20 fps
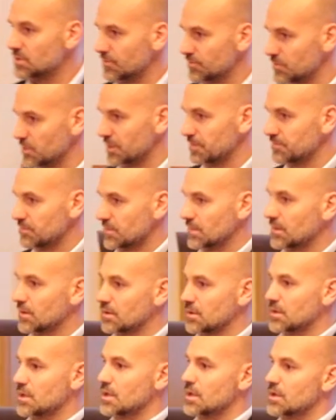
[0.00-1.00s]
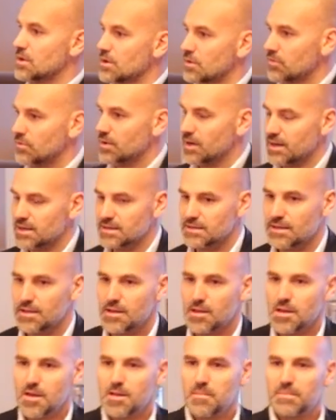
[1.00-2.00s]
software. Right?
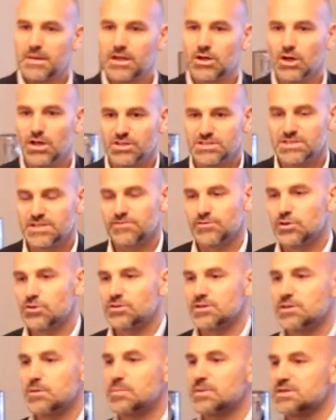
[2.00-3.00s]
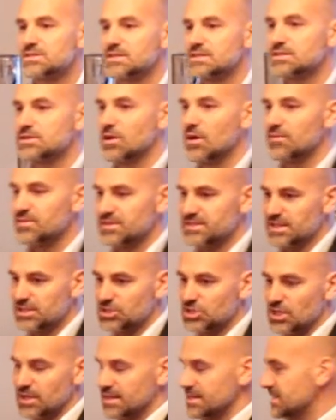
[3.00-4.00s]
Because if you're in the business of
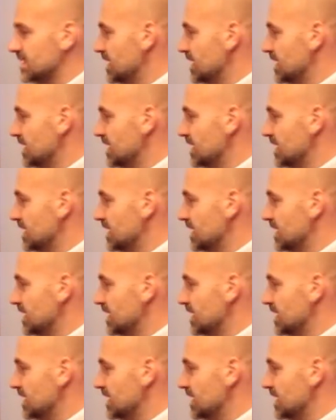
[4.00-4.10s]
essentially